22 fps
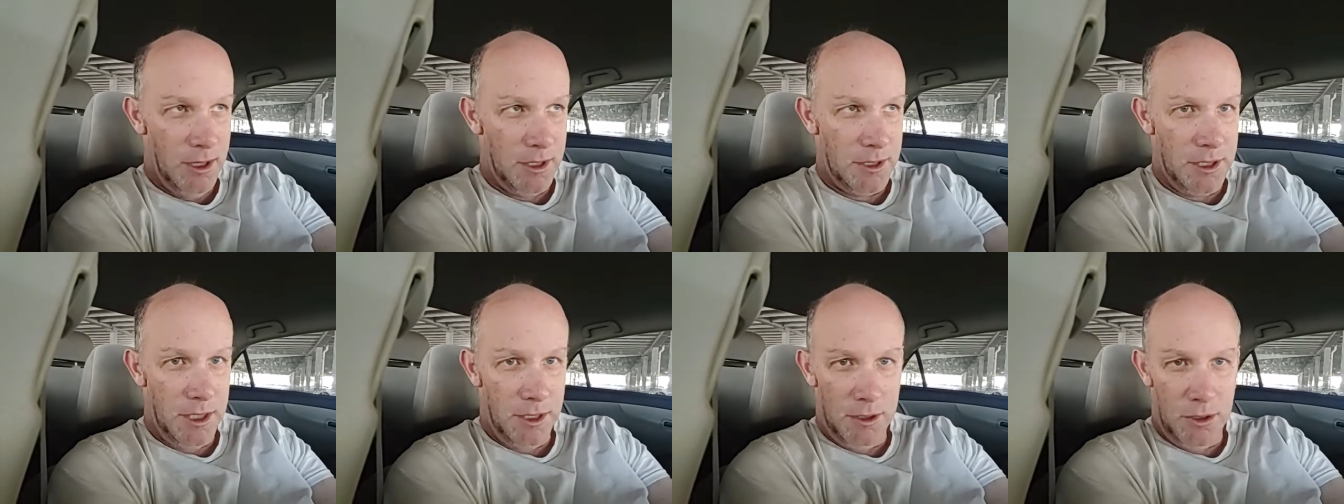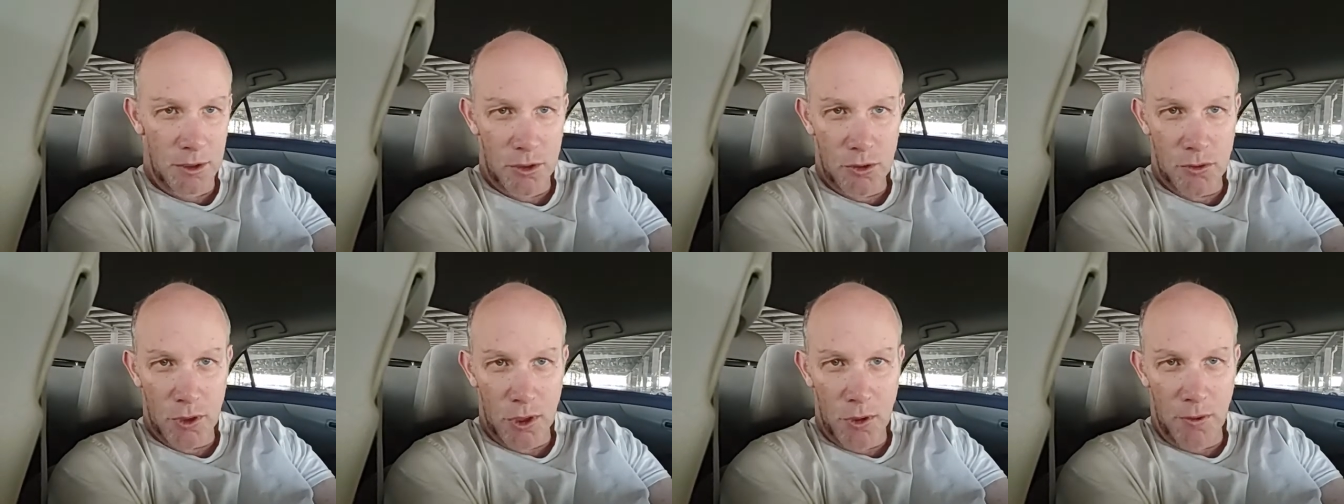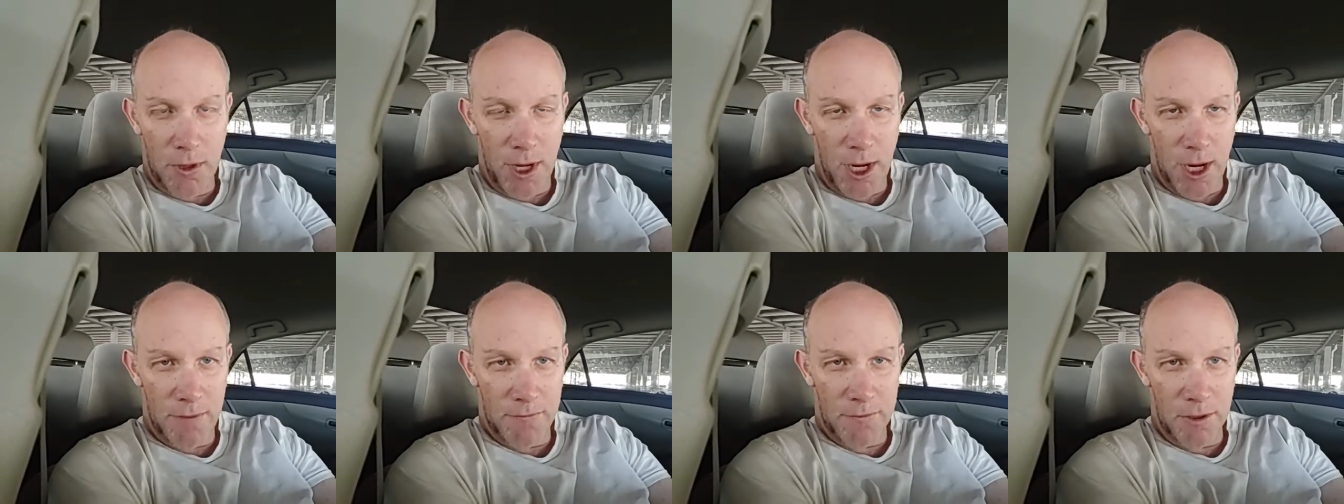send a
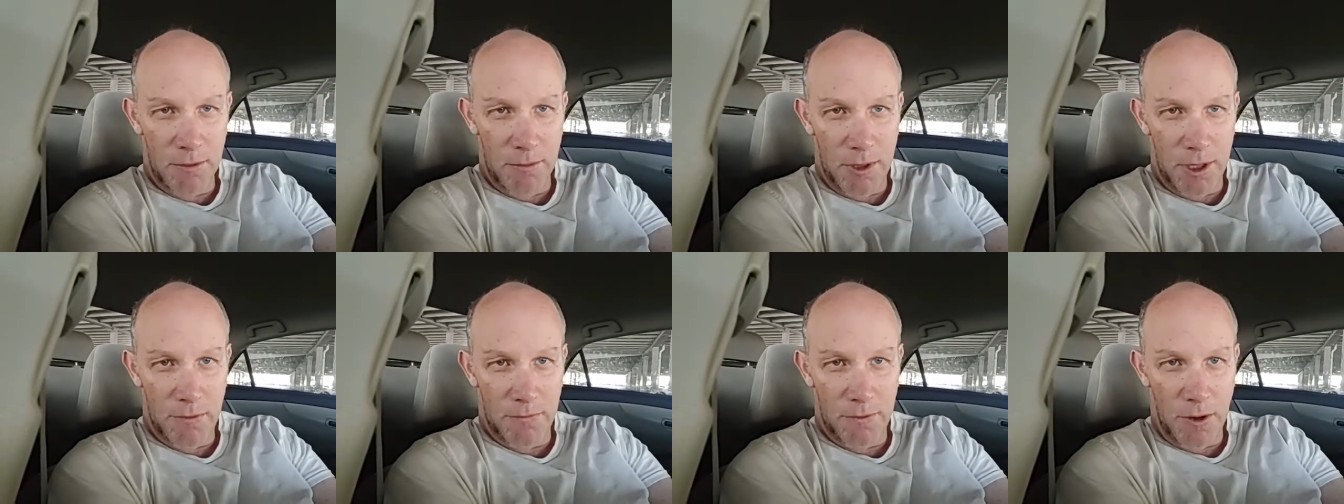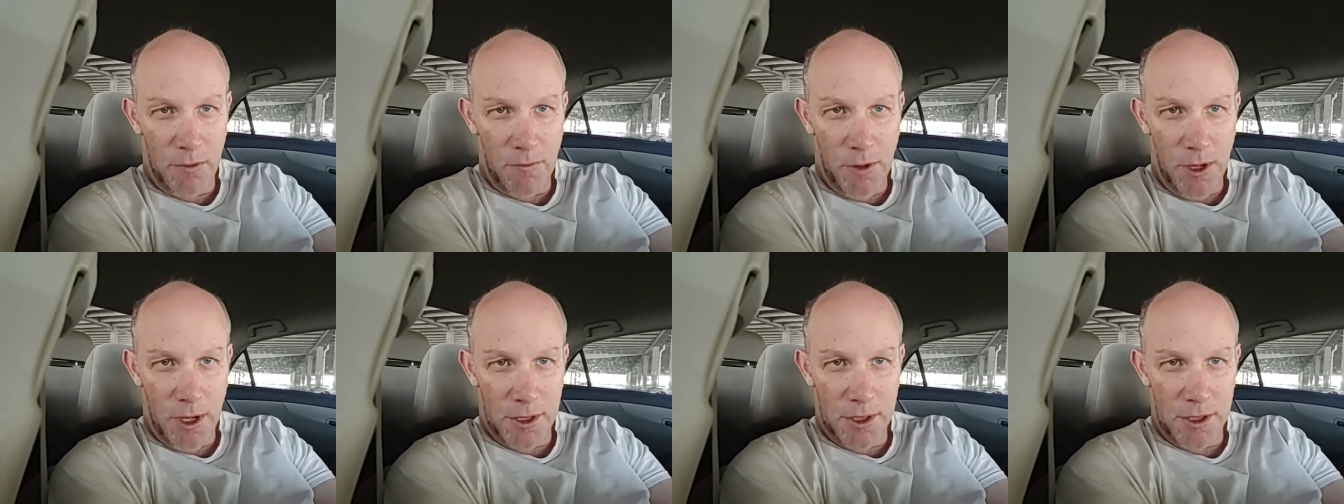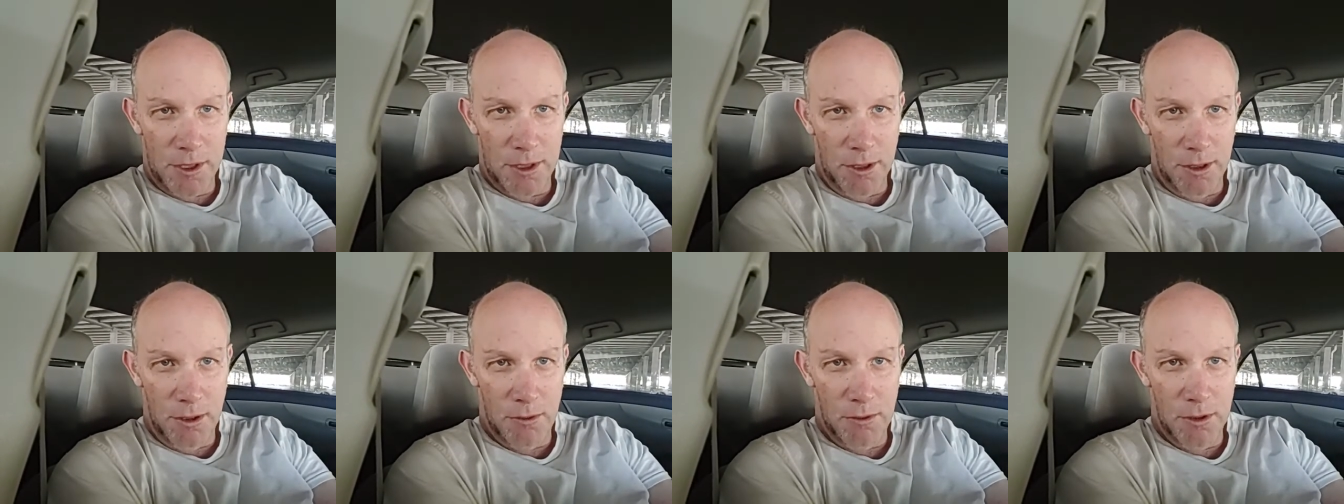drone after me if they
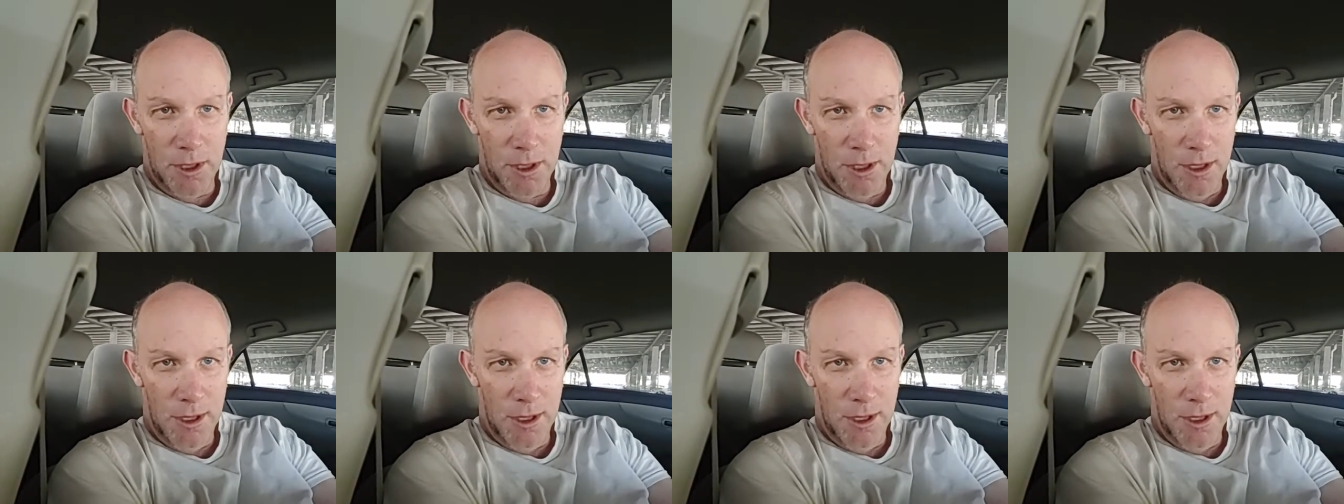wanted to,